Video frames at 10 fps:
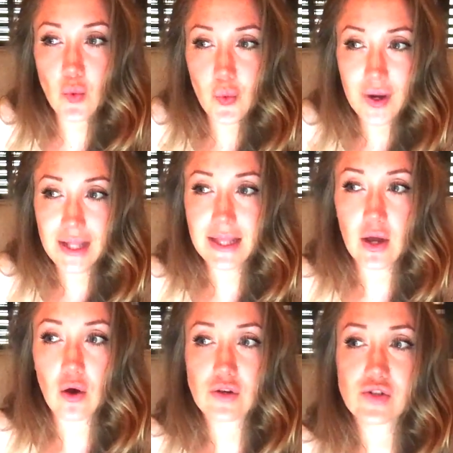
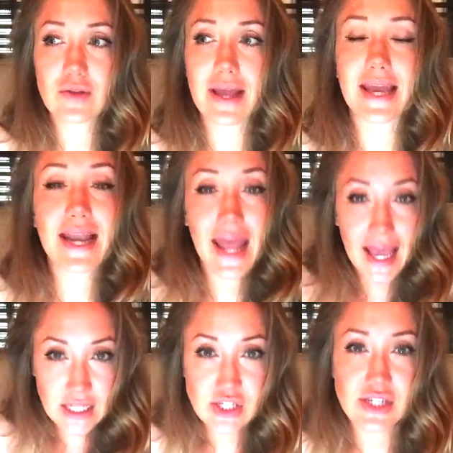really also like
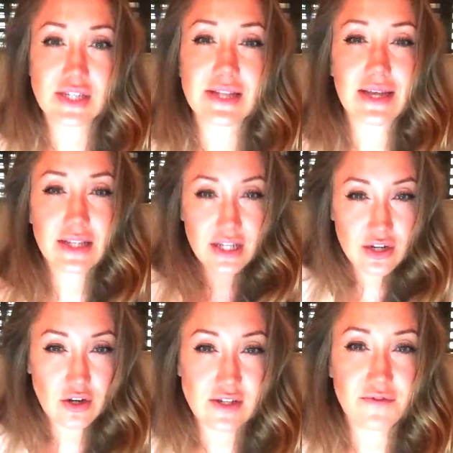enhances the
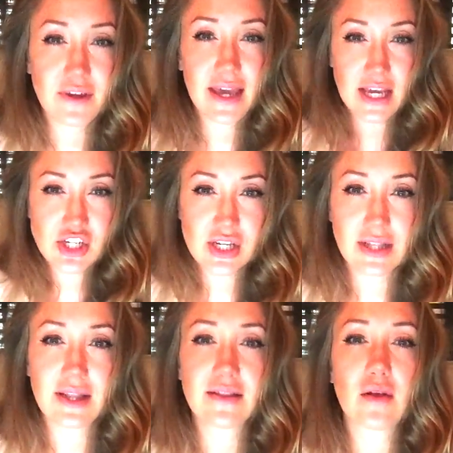
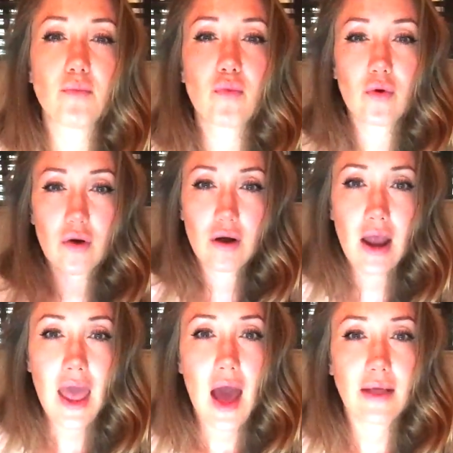detoxification, that more